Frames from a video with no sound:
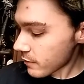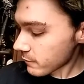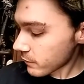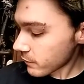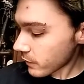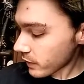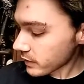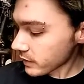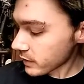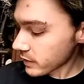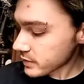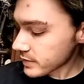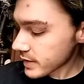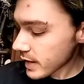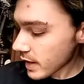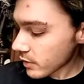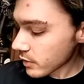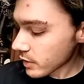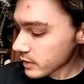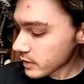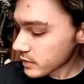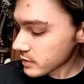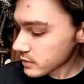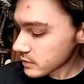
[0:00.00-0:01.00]
Fight the
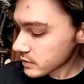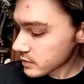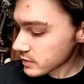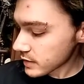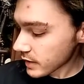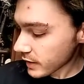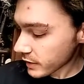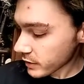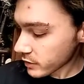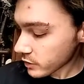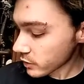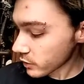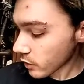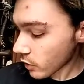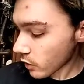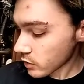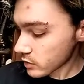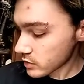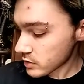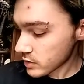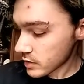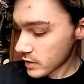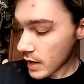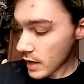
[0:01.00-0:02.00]
doubt and second
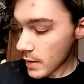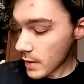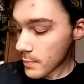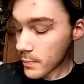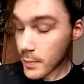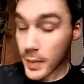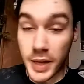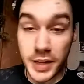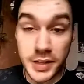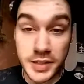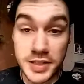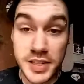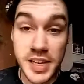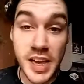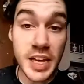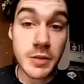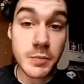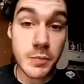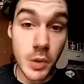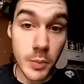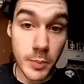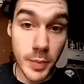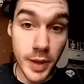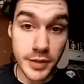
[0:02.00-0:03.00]
thoughts.
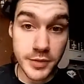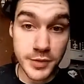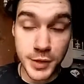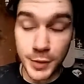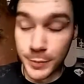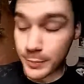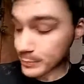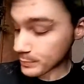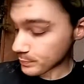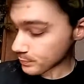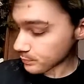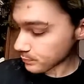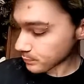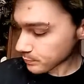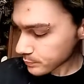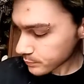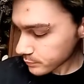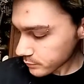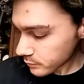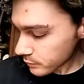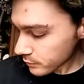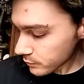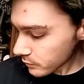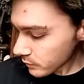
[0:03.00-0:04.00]
Maintain momentum.
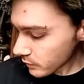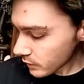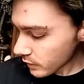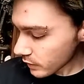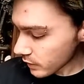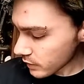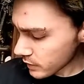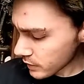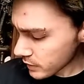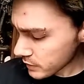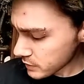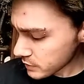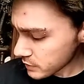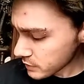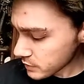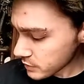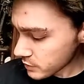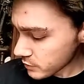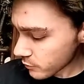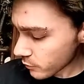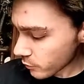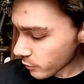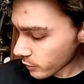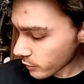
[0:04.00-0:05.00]
This
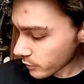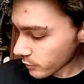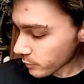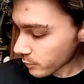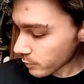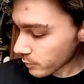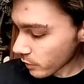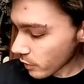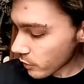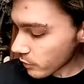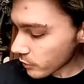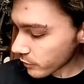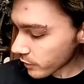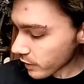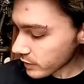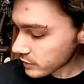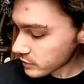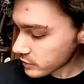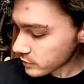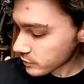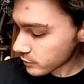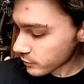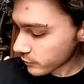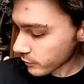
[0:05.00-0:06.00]
is for
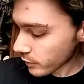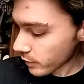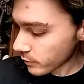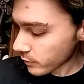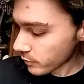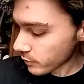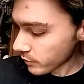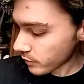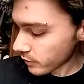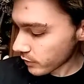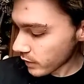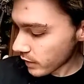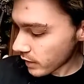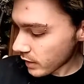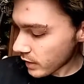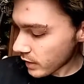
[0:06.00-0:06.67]
progress, growth,